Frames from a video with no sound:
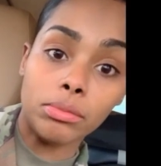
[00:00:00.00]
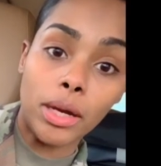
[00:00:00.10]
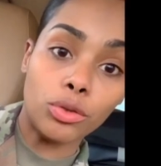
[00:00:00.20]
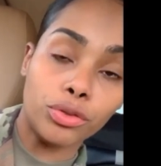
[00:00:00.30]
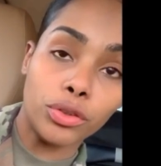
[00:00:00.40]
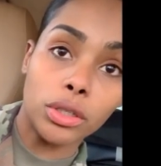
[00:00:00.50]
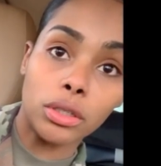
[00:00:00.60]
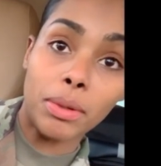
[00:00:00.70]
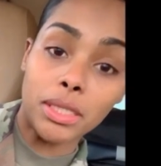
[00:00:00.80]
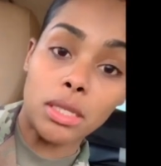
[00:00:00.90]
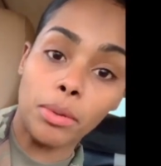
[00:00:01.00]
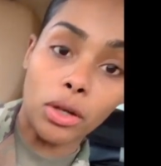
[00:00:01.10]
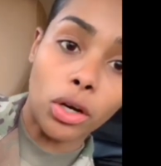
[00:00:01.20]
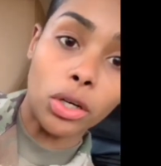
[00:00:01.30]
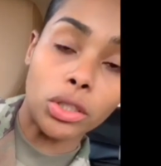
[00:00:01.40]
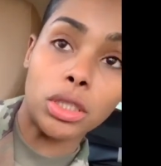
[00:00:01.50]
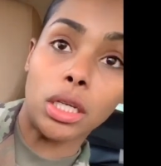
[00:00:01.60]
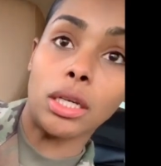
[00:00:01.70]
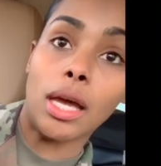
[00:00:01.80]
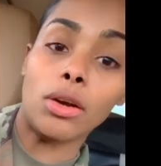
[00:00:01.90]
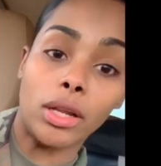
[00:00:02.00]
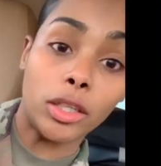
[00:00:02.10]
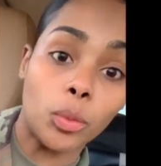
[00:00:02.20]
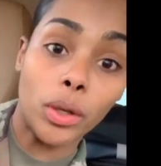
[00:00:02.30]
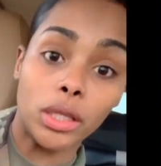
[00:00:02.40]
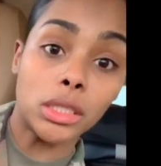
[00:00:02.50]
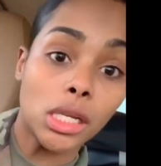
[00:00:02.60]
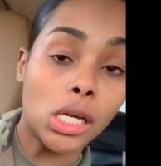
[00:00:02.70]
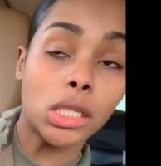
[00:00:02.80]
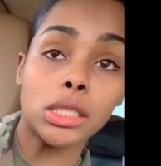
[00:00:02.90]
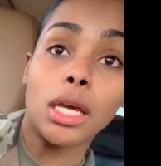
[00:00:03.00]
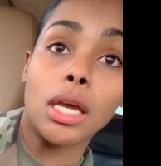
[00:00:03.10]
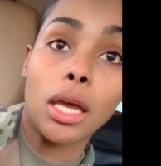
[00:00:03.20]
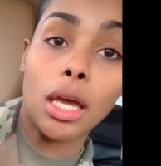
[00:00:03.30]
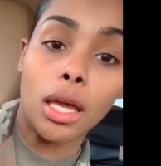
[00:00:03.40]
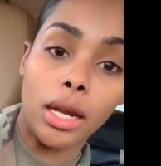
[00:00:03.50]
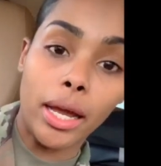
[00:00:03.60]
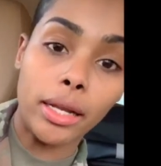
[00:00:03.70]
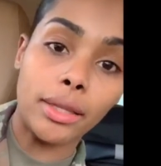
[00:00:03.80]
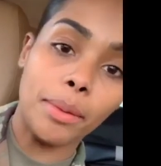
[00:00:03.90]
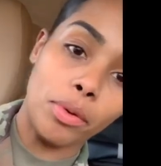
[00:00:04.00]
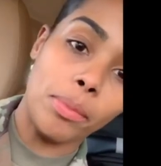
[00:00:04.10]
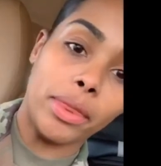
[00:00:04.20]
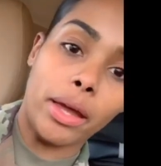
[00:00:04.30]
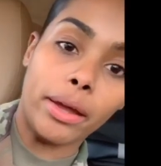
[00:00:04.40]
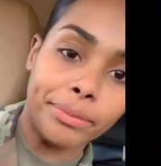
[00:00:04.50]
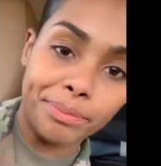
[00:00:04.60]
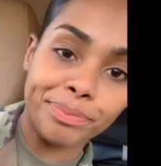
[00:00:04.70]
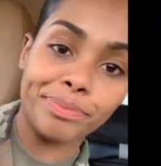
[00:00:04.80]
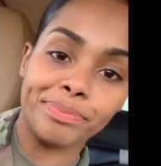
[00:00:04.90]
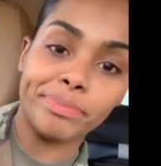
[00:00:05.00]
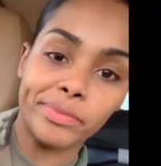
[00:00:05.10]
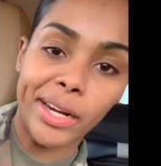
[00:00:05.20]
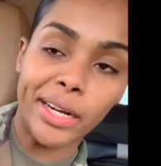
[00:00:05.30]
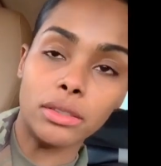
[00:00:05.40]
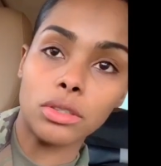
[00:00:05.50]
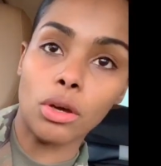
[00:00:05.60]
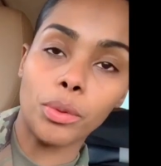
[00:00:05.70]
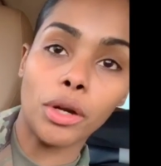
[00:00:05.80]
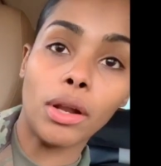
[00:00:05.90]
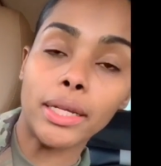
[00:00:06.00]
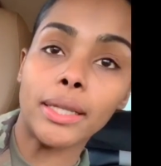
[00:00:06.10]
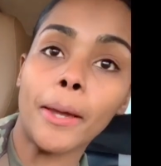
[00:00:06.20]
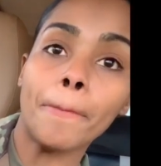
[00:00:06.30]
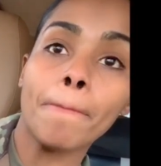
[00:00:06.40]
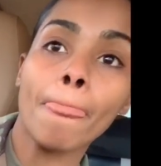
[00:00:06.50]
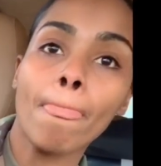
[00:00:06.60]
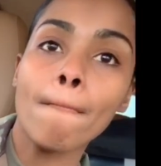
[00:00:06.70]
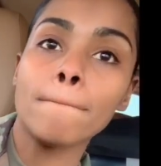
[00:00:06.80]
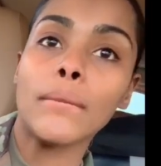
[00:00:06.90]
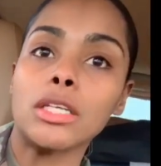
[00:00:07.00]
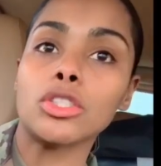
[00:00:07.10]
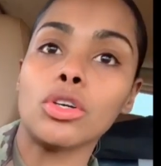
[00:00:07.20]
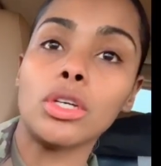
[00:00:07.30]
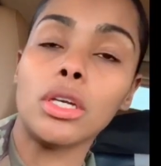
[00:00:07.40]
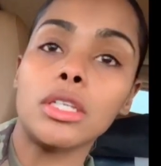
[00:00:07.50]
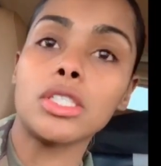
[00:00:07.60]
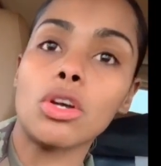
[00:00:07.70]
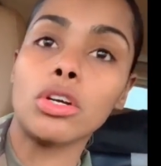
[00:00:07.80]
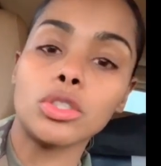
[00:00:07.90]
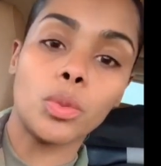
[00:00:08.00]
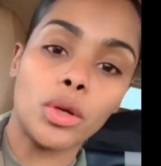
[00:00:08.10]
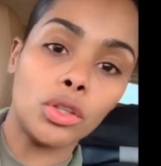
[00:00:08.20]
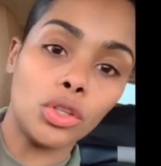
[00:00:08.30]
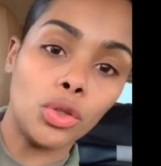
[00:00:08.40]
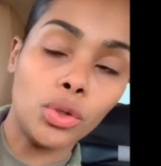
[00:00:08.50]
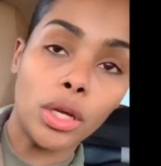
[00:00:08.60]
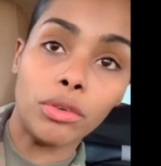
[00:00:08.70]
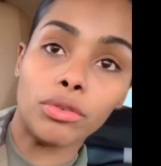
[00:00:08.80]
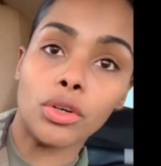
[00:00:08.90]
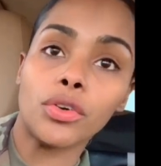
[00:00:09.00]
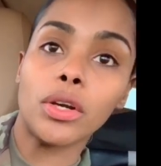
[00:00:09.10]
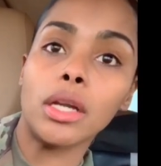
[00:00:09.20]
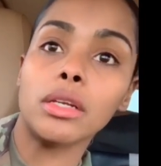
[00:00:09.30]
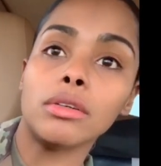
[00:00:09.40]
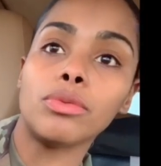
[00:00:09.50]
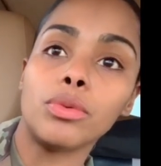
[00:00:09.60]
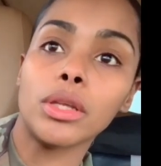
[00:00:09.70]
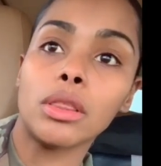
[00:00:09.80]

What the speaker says: don't feel good, my stomach hurts, and I don't like the way this looks, and I got a dimple on my thigh, right? So we don't like that. And so it starts with you getting real creative with